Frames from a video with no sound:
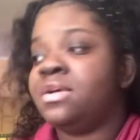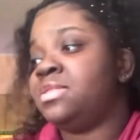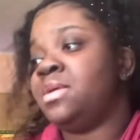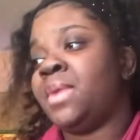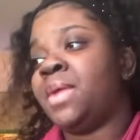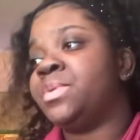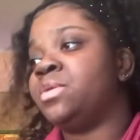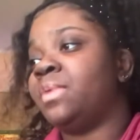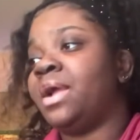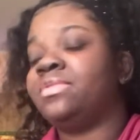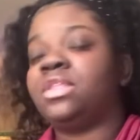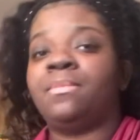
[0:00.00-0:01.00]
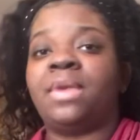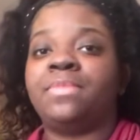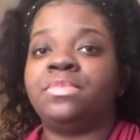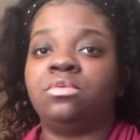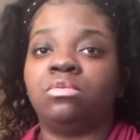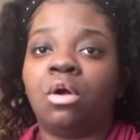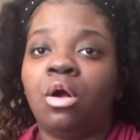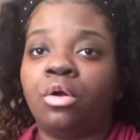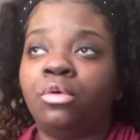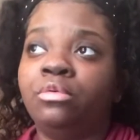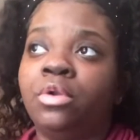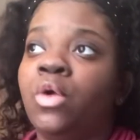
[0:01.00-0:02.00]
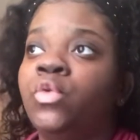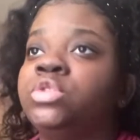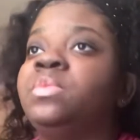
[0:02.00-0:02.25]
They might be right, they might be wrong, who knows?